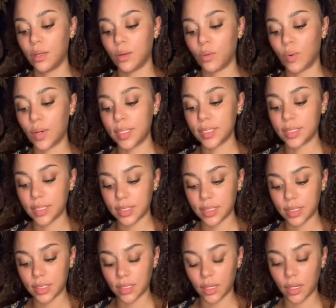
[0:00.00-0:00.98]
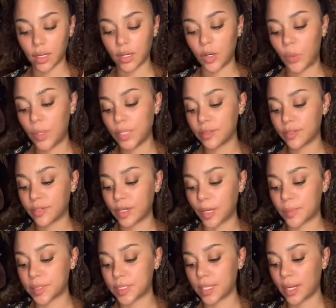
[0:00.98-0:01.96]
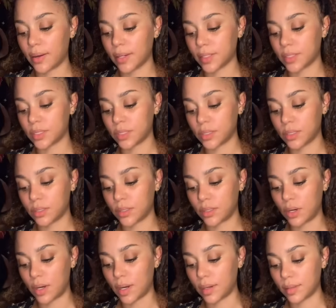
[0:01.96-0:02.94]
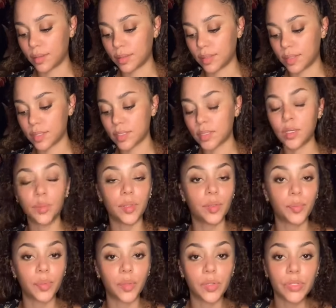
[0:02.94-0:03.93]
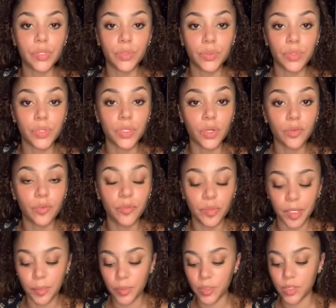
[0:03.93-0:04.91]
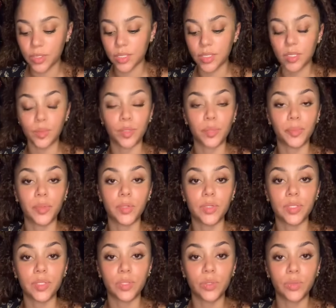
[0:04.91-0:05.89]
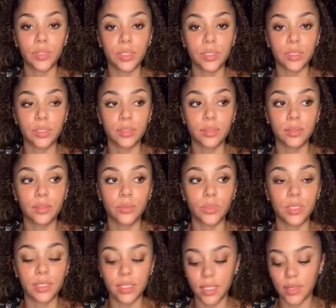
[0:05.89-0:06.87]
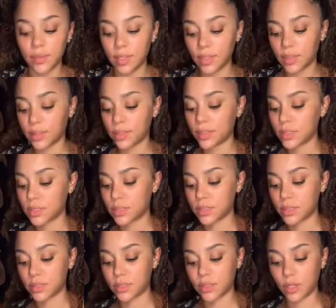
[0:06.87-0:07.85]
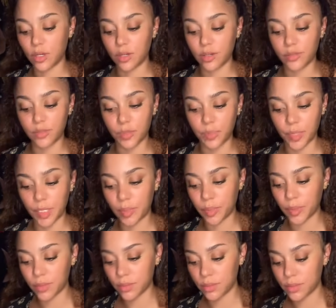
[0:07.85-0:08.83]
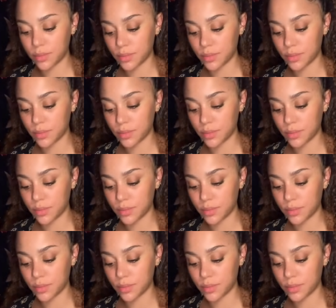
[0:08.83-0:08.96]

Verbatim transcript: What is this uh, Queen of Cups character on? This could be the person who served papers. This could be the person who is receiving these served papers